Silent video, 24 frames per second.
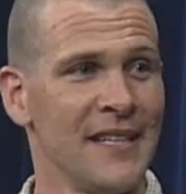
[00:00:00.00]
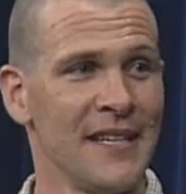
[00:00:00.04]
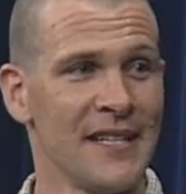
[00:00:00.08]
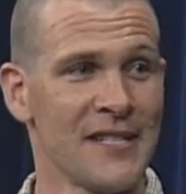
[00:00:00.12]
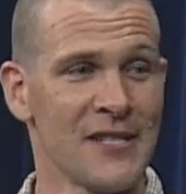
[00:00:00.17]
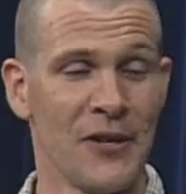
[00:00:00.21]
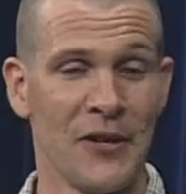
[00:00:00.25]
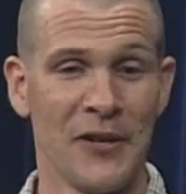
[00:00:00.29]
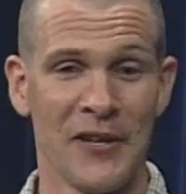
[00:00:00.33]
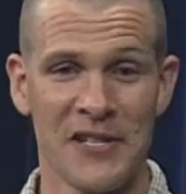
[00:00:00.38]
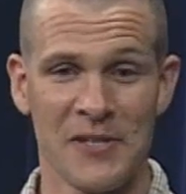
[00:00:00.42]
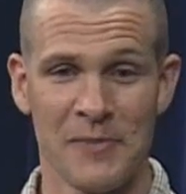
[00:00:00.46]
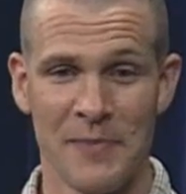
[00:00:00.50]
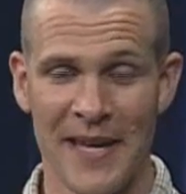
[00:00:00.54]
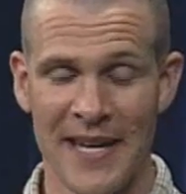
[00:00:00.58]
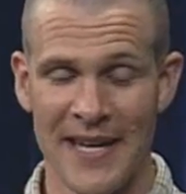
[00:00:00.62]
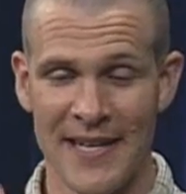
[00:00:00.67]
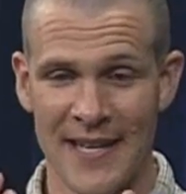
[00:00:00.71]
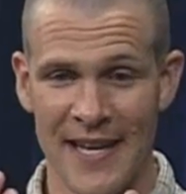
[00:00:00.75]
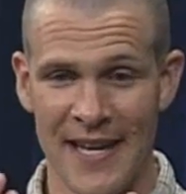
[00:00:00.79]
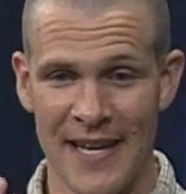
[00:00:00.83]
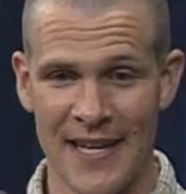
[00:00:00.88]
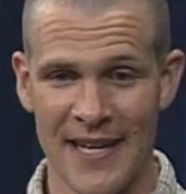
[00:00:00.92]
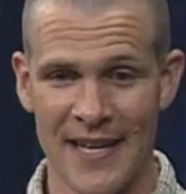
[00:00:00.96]
As long as
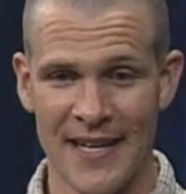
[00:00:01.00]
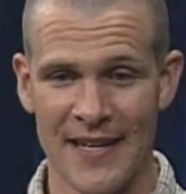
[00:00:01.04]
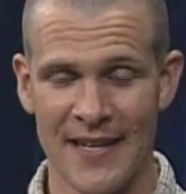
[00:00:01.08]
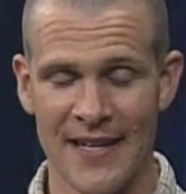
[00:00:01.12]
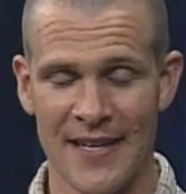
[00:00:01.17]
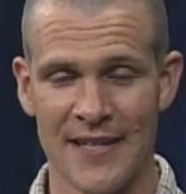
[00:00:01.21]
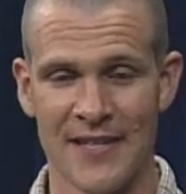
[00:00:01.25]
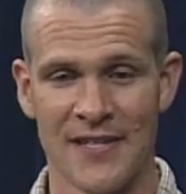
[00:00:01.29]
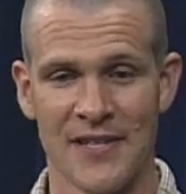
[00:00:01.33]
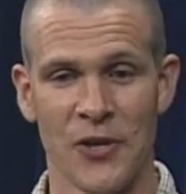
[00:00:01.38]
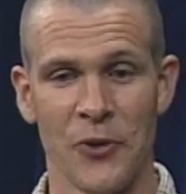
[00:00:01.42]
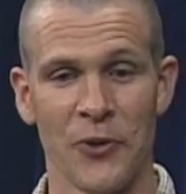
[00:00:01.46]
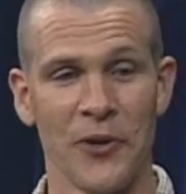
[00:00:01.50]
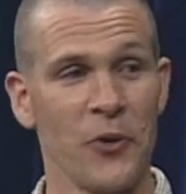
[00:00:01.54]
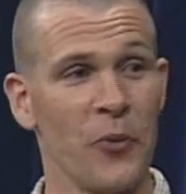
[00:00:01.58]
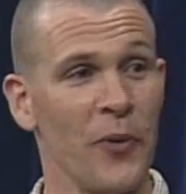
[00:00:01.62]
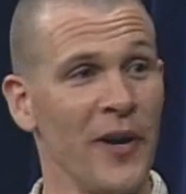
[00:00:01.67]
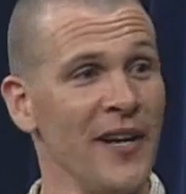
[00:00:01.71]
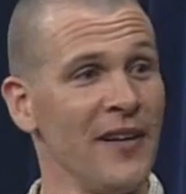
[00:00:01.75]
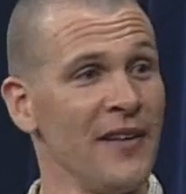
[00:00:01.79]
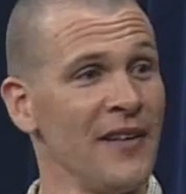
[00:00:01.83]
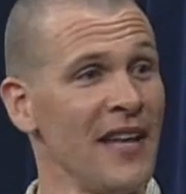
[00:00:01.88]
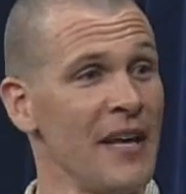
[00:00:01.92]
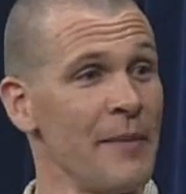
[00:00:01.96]
meditating is going
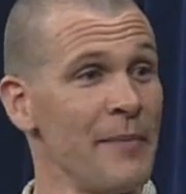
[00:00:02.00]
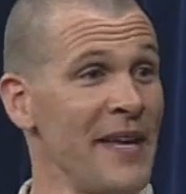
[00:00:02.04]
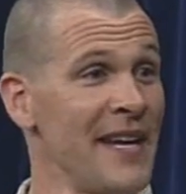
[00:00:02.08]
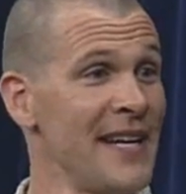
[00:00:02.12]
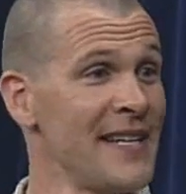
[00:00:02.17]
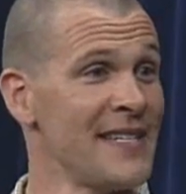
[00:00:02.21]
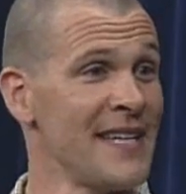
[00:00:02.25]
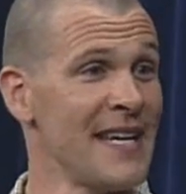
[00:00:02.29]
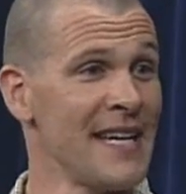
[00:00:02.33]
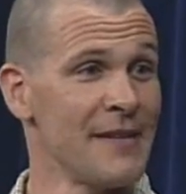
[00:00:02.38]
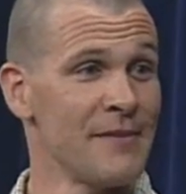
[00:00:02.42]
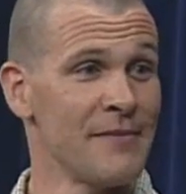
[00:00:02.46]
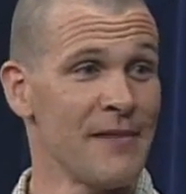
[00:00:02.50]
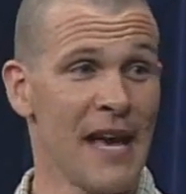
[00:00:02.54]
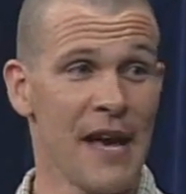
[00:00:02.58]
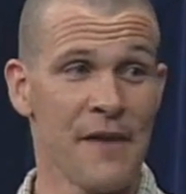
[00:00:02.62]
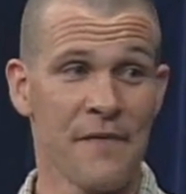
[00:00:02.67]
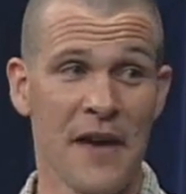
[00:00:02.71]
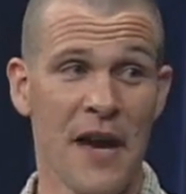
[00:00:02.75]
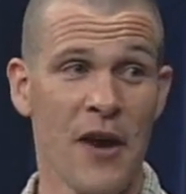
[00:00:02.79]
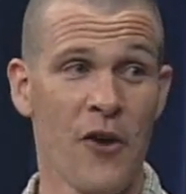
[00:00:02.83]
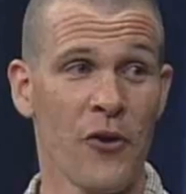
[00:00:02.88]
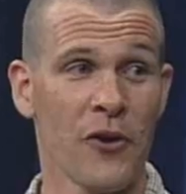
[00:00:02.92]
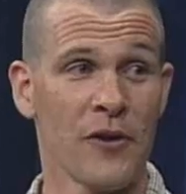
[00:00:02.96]
well, I meditate
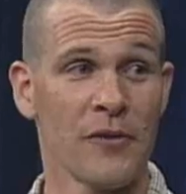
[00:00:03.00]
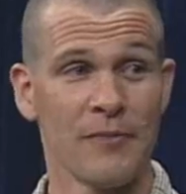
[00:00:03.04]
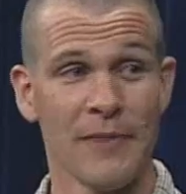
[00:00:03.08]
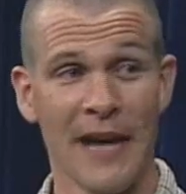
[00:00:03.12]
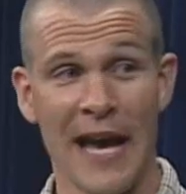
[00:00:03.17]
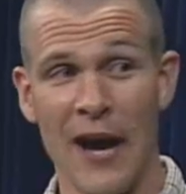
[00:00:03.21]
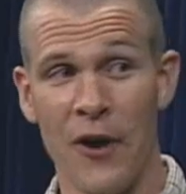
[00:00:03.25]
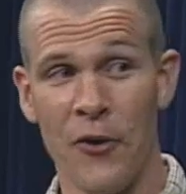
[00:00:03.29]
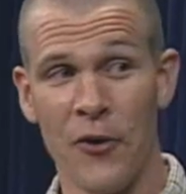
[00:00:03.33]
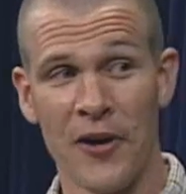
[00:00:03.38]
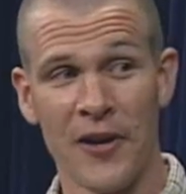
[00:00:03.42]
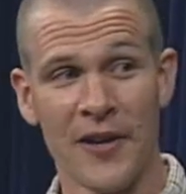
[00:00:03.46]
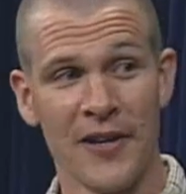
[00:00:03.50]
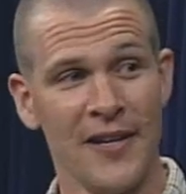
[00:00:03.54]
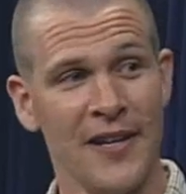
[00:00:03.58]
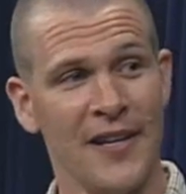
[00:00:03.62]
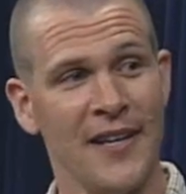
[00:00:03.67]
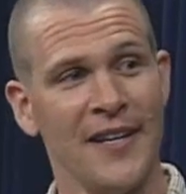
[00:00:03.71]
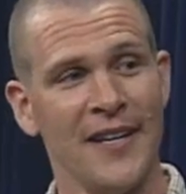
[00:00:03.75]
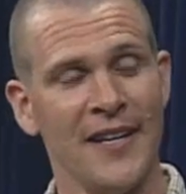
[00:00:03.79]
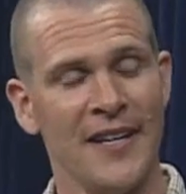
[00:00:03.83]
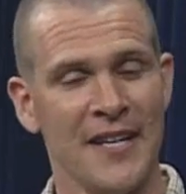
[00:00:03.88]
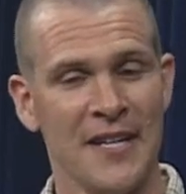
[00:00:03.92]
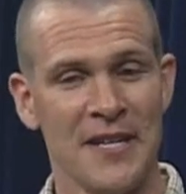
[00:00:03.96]
half hour, hour.